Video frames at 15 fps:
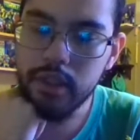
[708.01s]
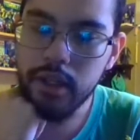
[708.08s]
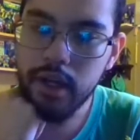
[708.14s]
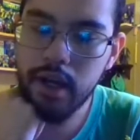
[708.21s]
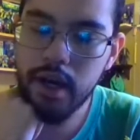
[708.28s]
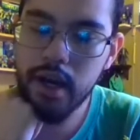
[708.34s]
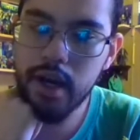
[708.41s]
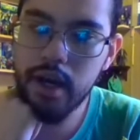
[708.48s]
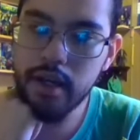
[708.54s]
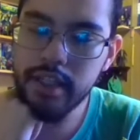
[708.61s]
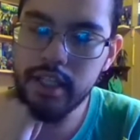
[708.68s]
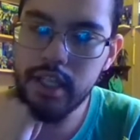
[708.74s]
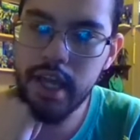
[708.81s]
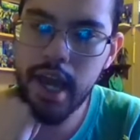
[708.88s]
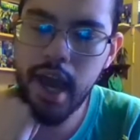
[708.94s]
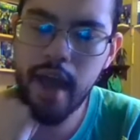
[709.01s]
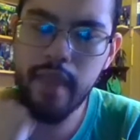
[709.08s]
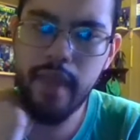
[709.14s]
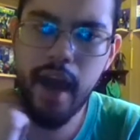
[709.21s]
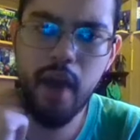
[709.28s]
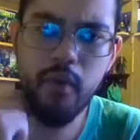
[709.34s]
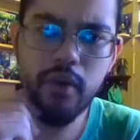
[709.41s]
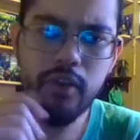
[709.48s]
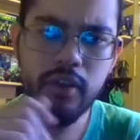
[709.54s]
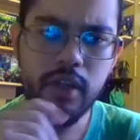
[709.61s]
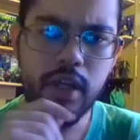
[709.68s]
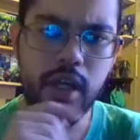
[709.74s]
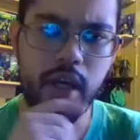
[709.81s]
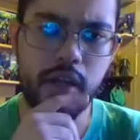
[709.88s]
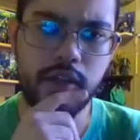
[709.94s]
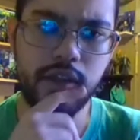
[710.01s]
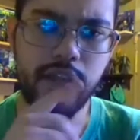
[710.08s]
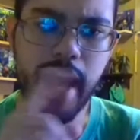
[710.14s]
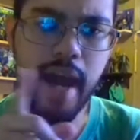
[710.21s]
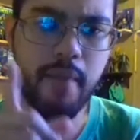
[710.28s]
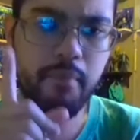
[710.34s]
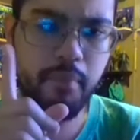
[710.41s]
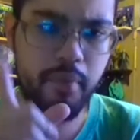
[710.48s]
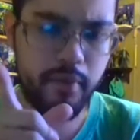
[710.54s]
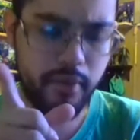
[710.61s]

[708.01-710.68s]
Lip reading: Yeah, that